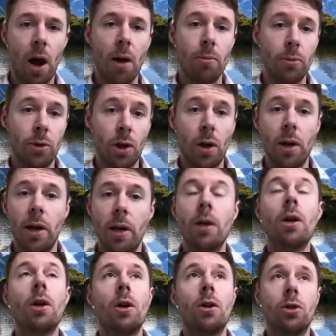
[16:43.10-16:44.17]
certainly
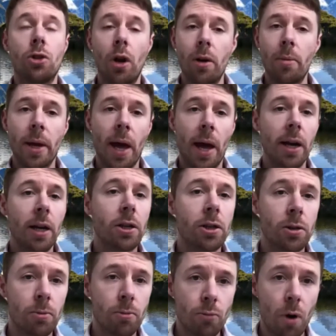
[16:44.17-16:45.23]
solid
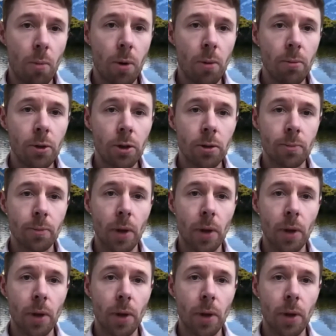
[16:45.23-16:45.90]
mechanics problems.